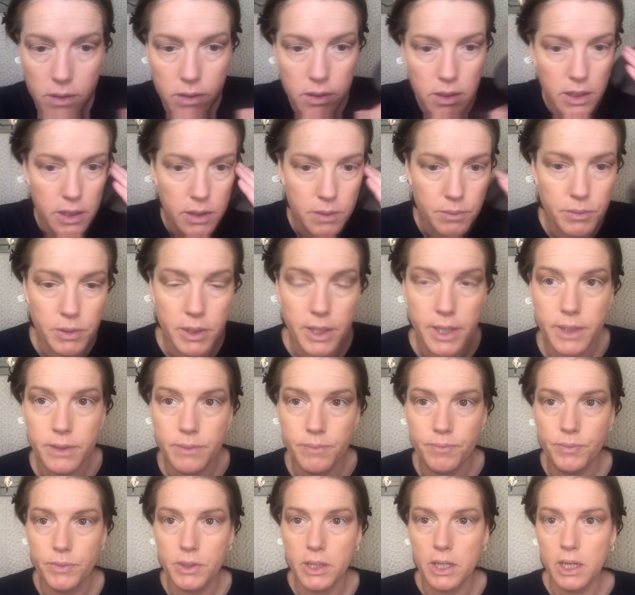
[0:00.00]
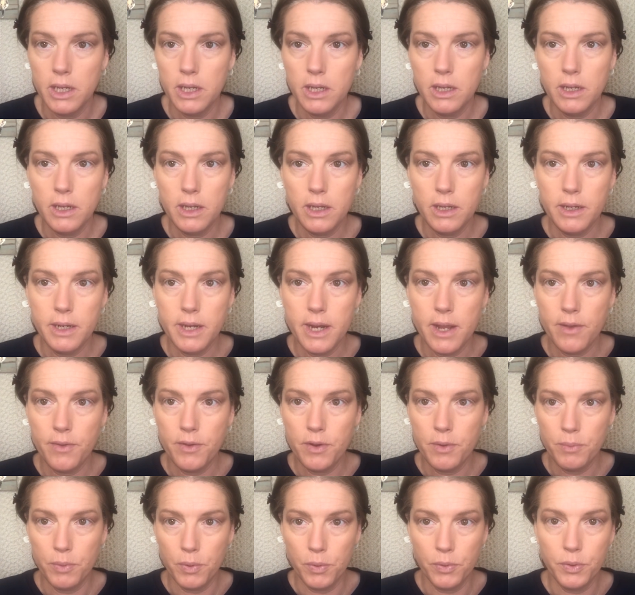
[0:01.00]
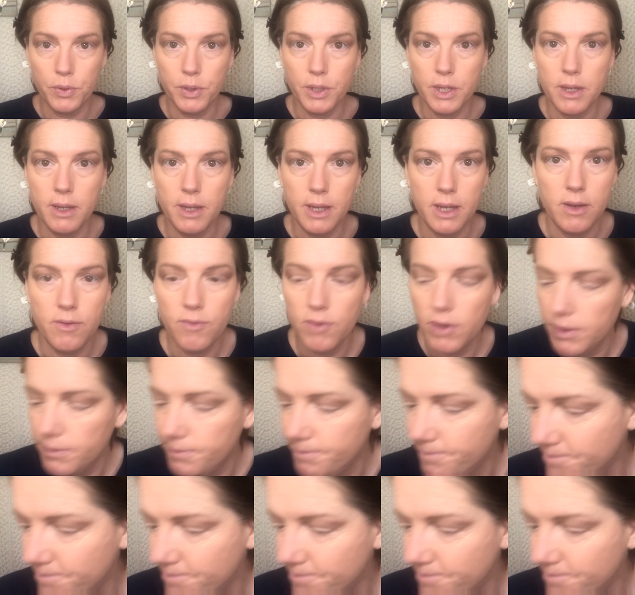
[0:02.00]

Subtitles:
and blend. And now they're both looking even.